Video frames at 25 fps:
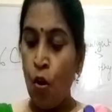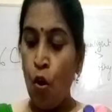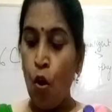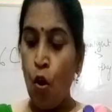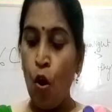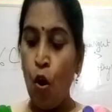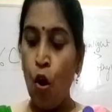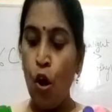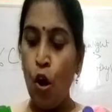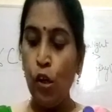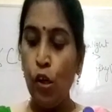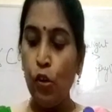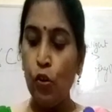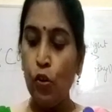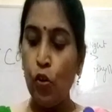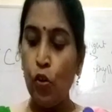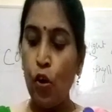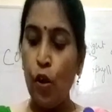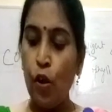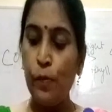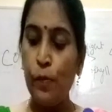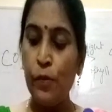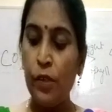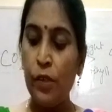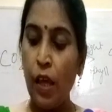All
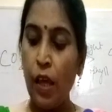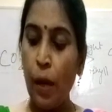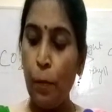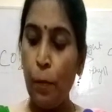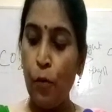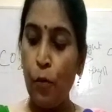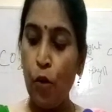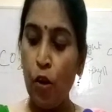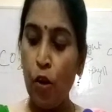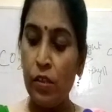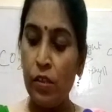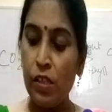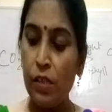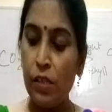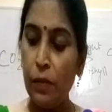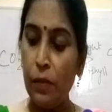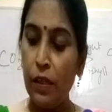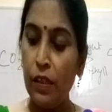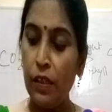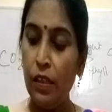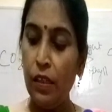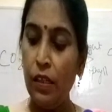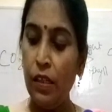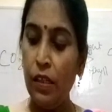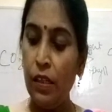crops
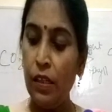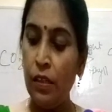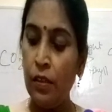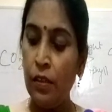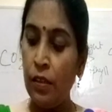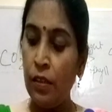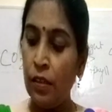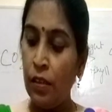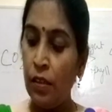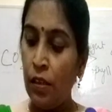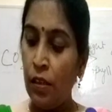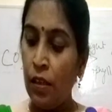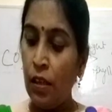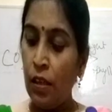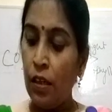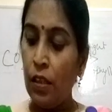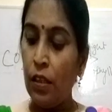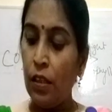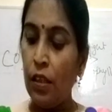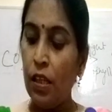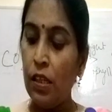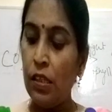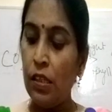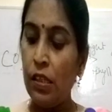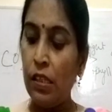approximately
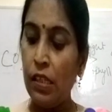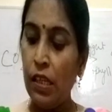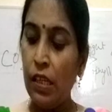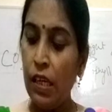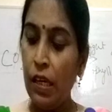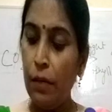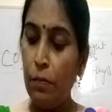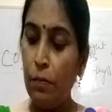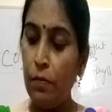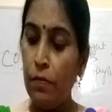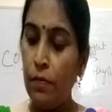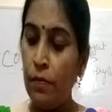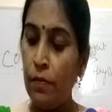the same